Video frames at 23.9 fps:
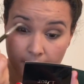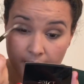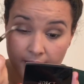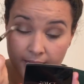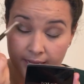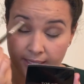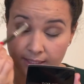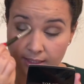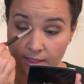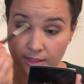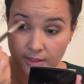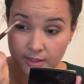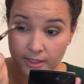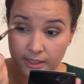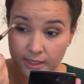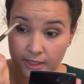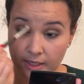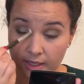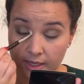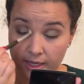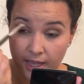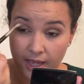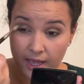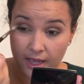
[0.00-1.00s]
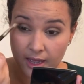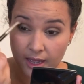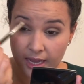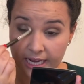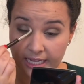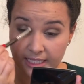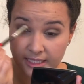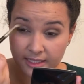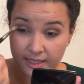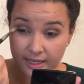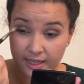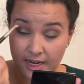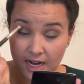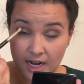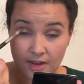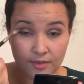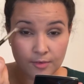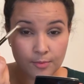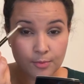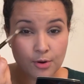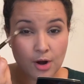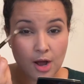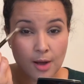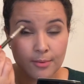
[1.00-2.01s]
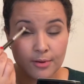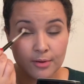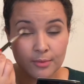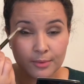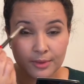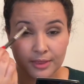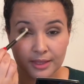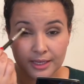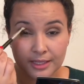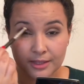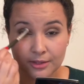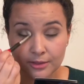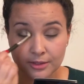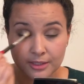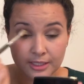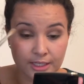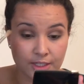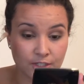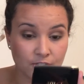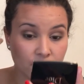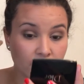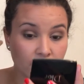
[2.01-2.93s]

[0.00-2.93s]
I guess it's like, yeah, I guess I kind of have a problem with like those like